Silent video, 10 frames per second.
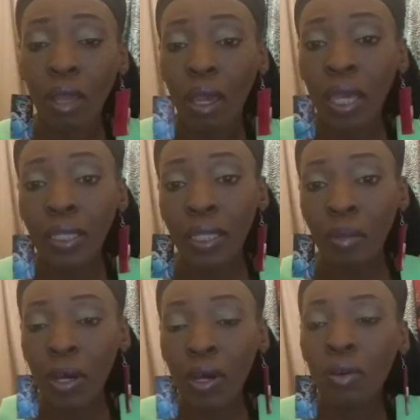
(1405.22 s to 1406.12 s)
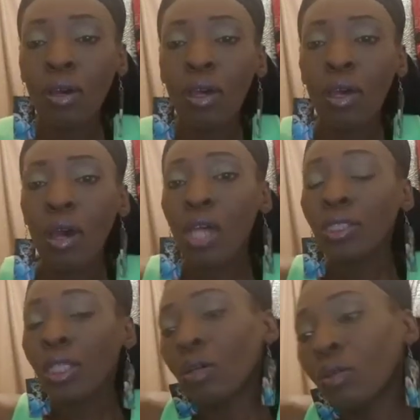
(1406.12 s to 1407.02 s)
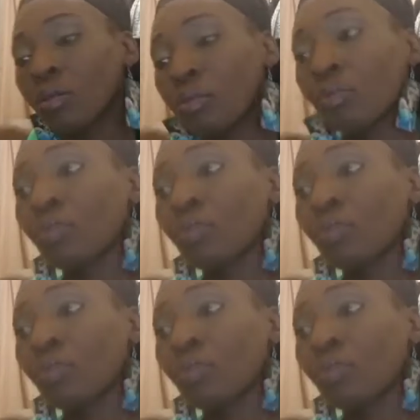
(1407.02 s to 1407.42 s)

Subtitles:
Hey, Debo. So